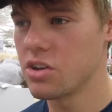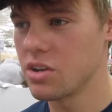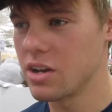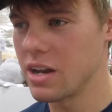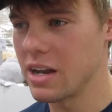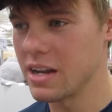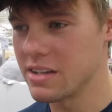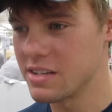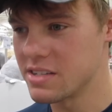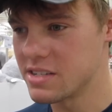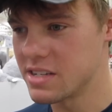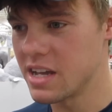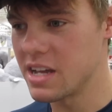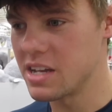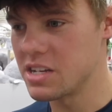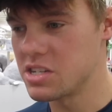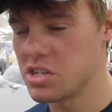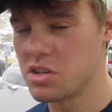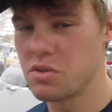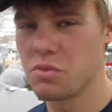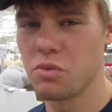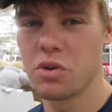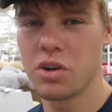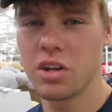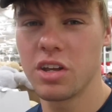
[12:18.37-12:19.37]
United States,
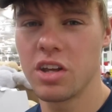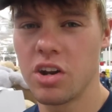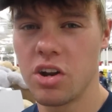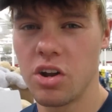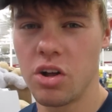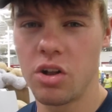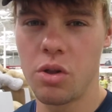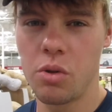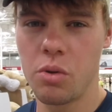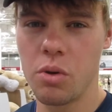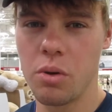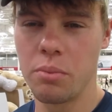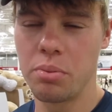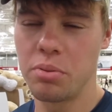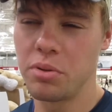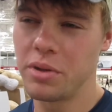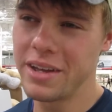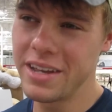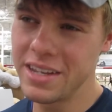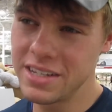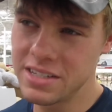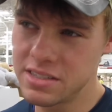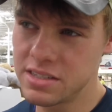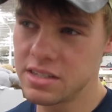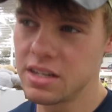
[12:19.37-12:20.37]
and you want to get it all in one
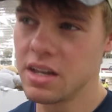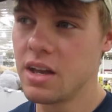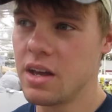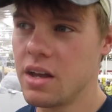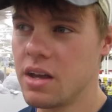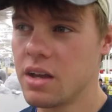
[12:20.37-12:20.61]
place,